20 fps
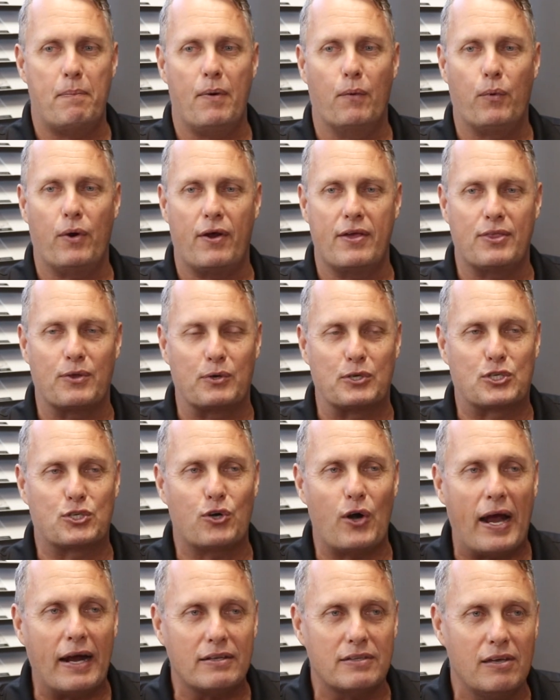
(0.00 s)
we're either
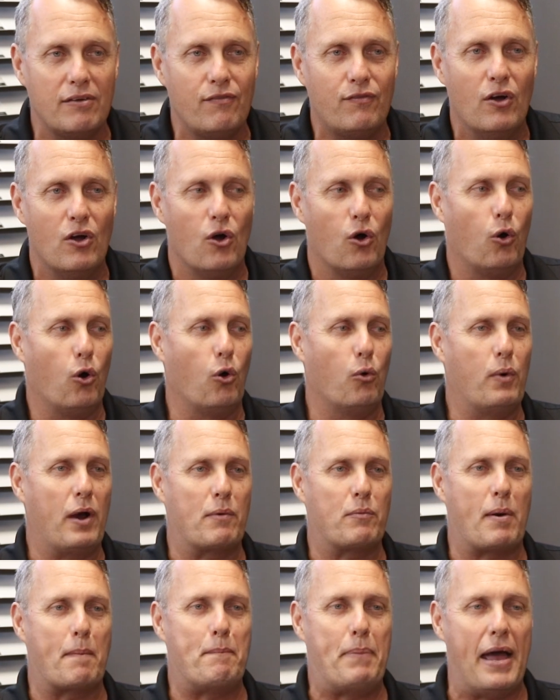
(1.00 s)
attractive or
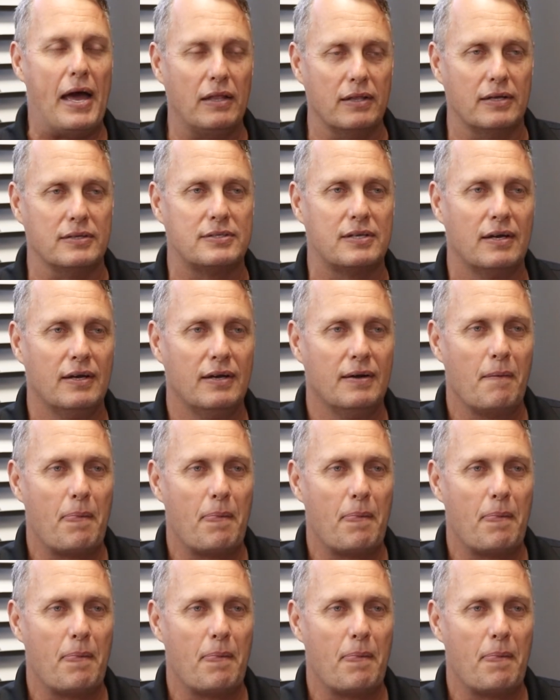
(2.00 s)
we're repellent